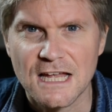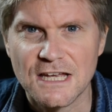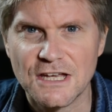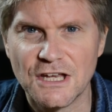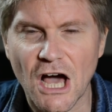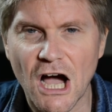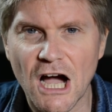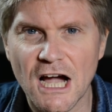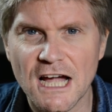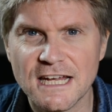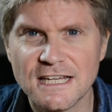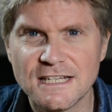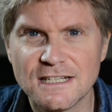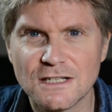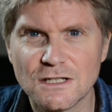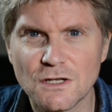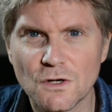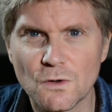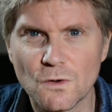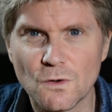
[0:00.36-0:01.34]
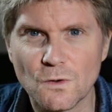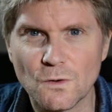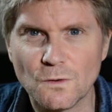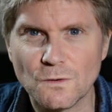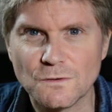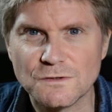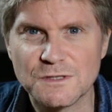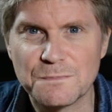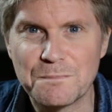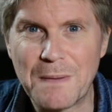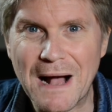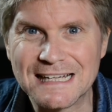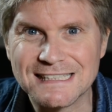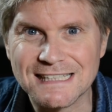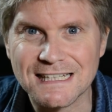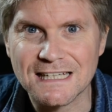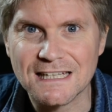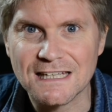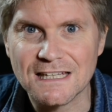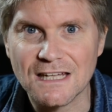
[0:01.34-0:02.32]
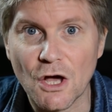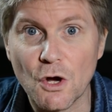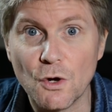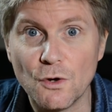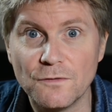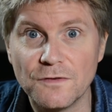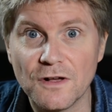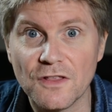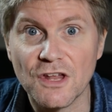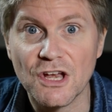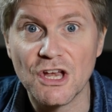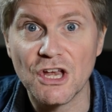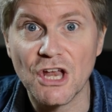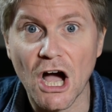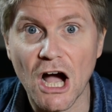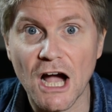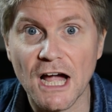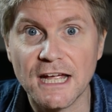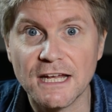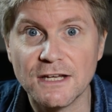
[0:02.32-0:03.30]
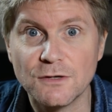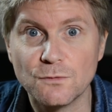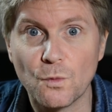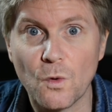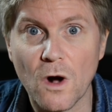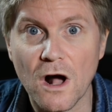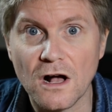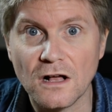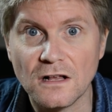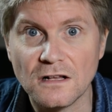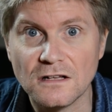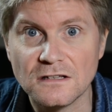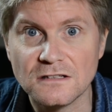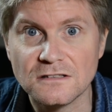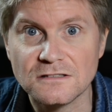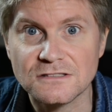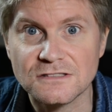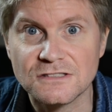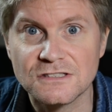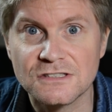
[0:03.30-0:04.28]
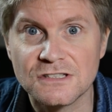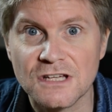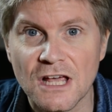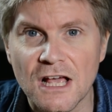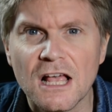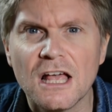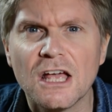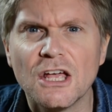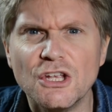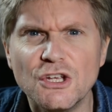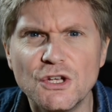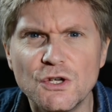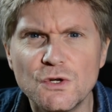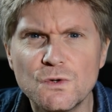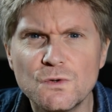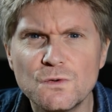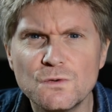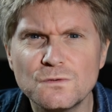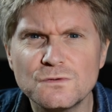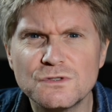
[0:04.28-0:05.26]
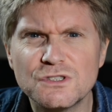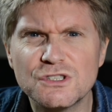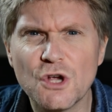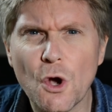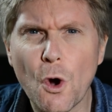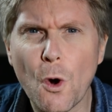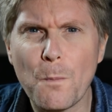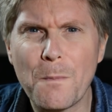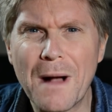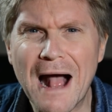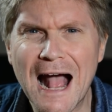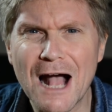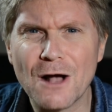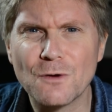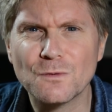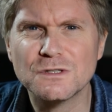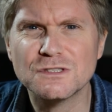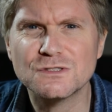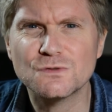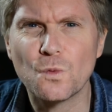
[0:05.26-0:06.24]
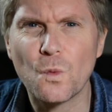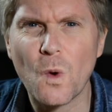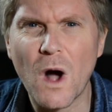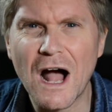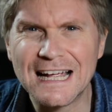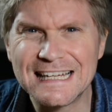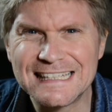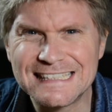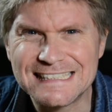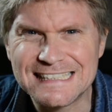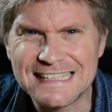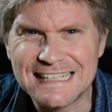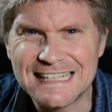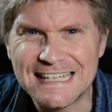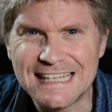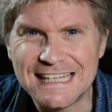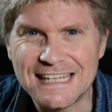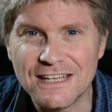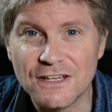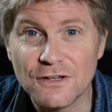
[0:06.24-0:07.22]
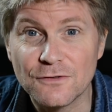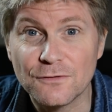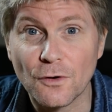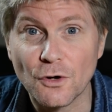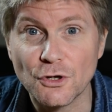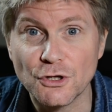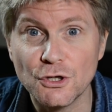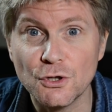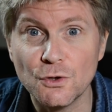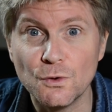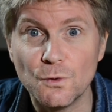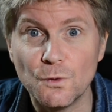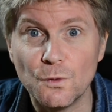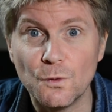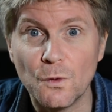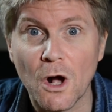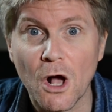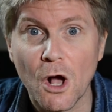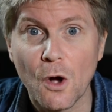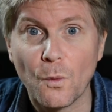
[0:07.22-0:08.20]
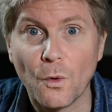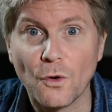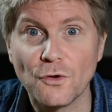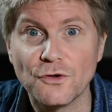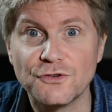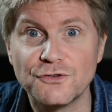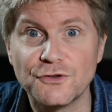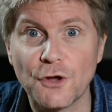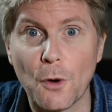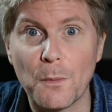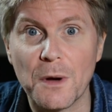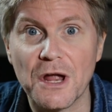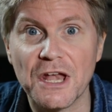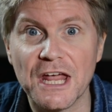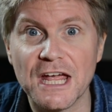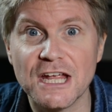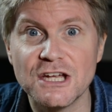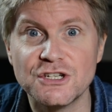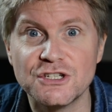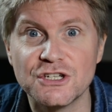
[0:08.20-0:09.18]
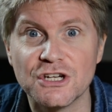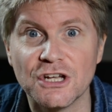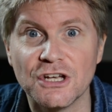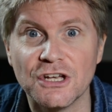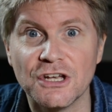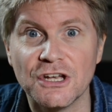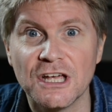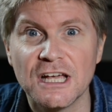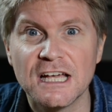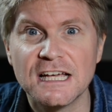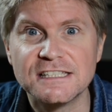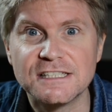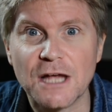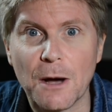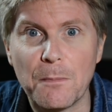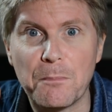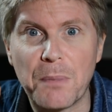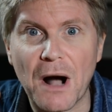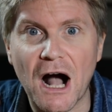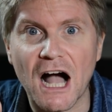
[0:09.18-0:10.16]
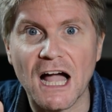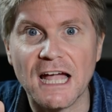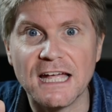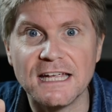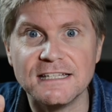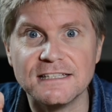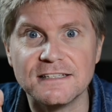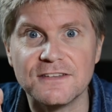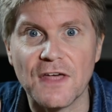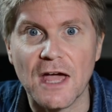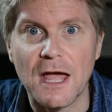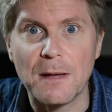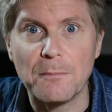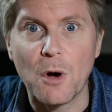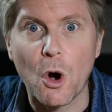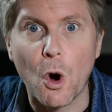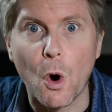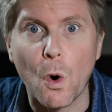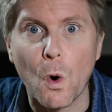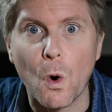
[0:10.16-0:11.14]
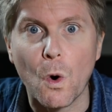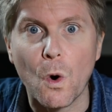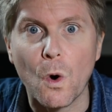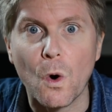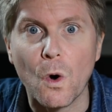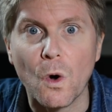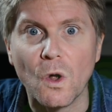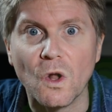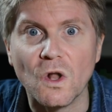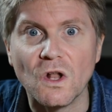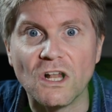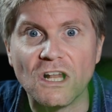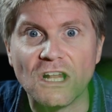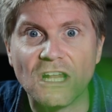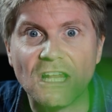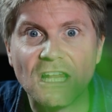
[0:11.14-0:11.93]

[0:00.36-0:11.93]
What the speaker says: 9 lords battle over the 9 worlds. Use your powers wisely, for you want domination to bind them all.